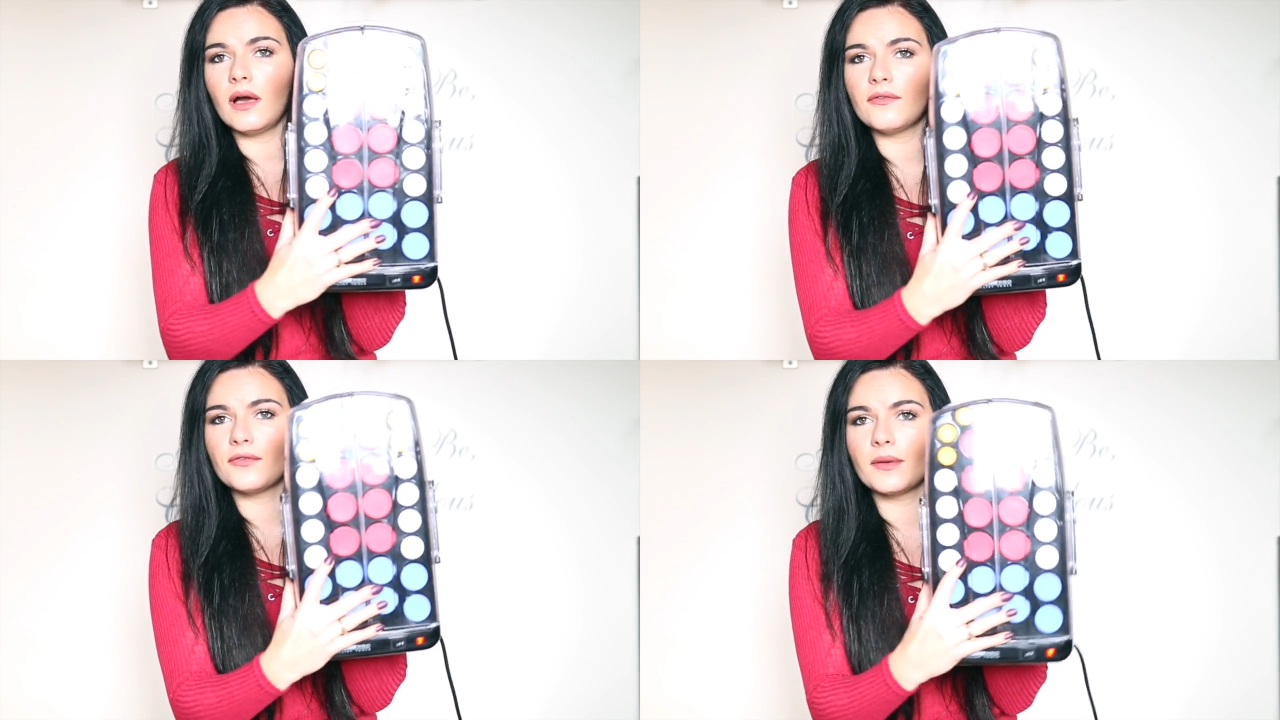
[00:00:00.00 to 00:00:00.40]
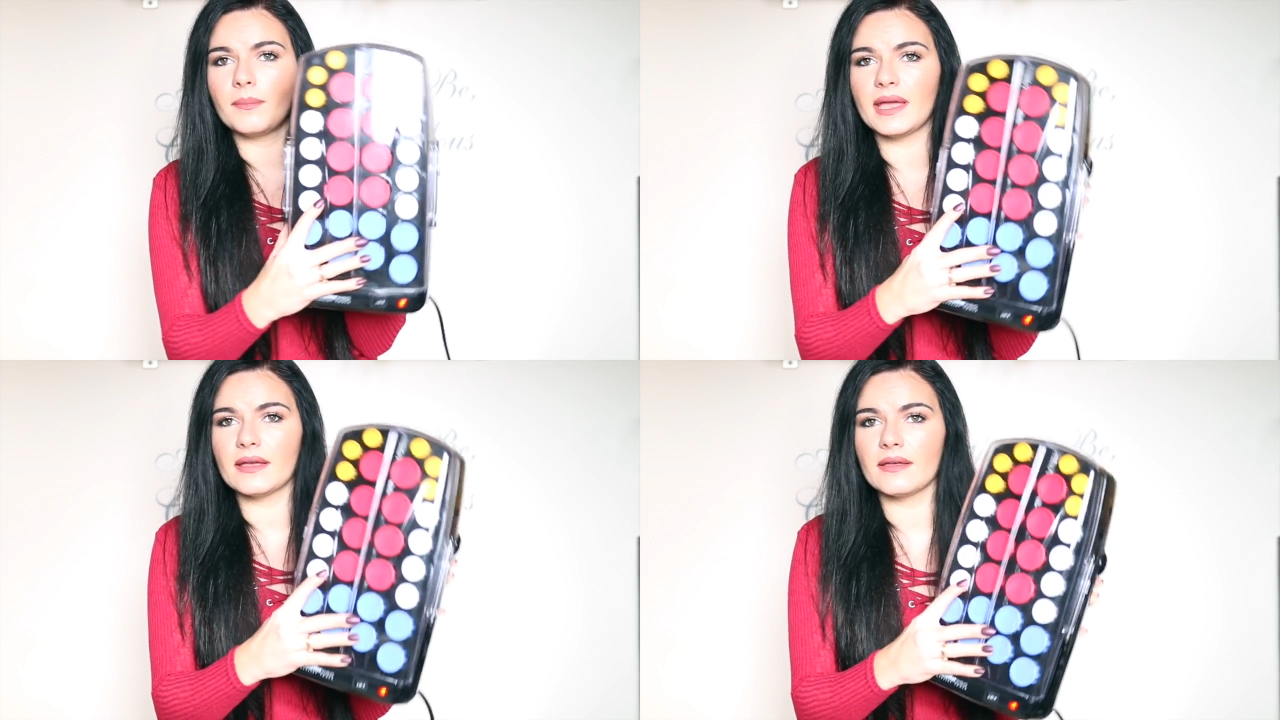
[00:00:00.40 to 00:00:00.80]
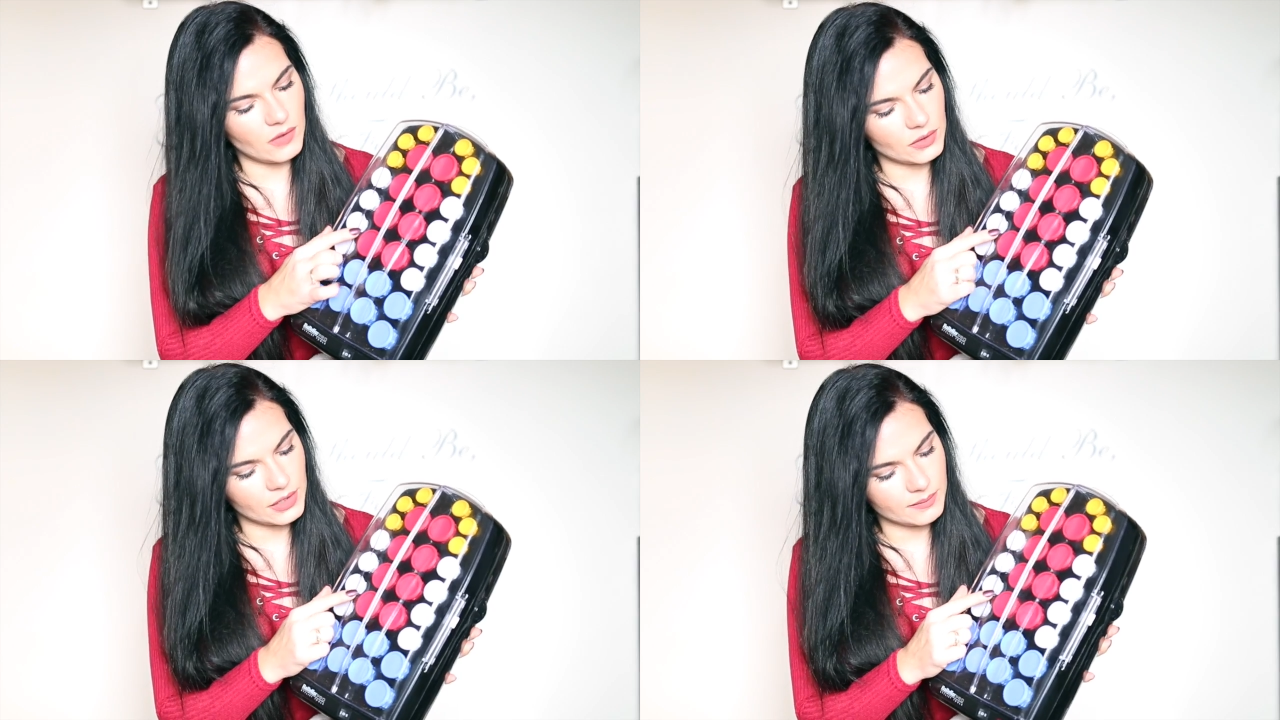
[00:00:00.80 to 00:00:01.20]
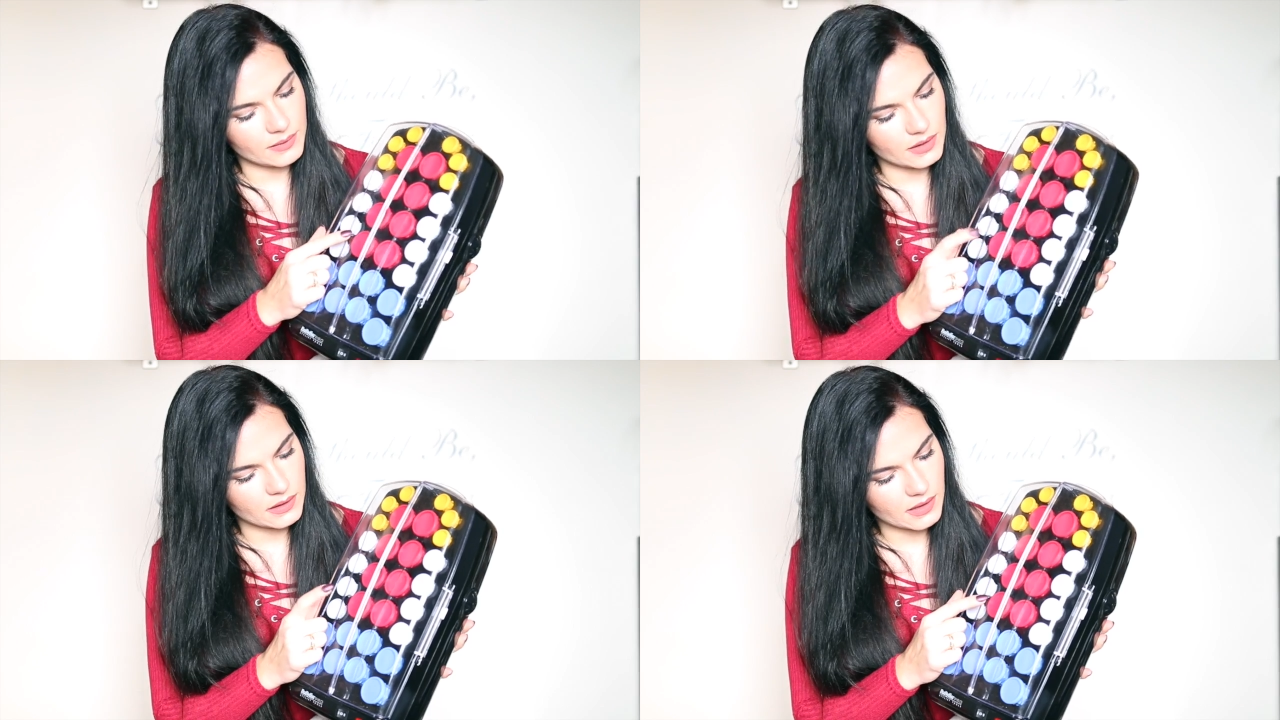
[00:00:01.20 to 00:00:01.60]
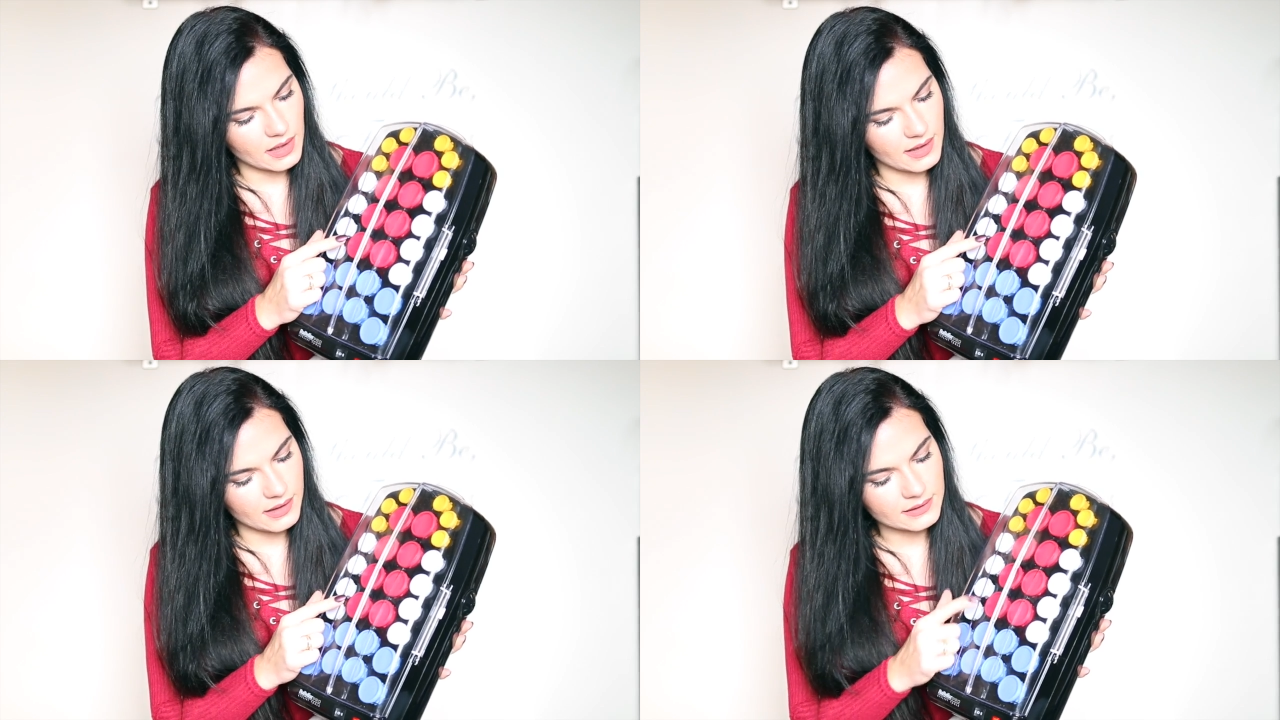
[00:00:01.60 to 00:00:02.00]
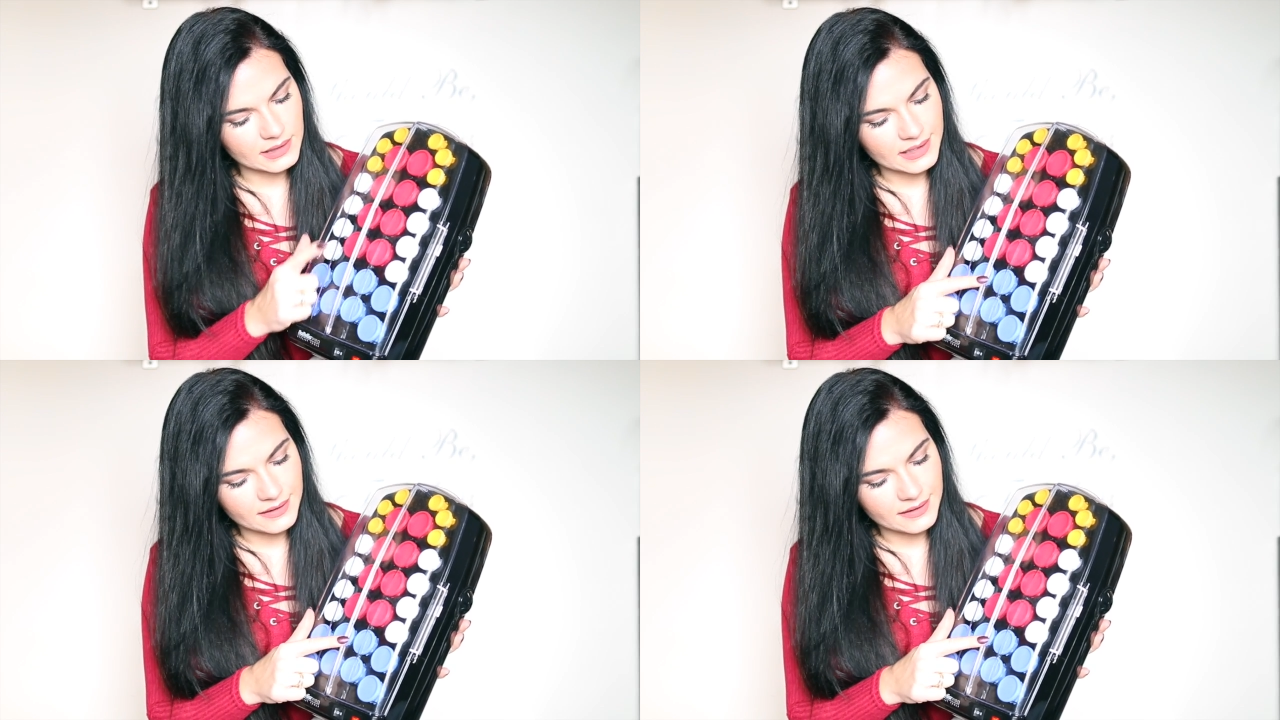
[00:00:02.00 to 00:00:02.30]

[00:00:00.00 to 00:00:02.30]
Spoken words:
are for a big volume curl.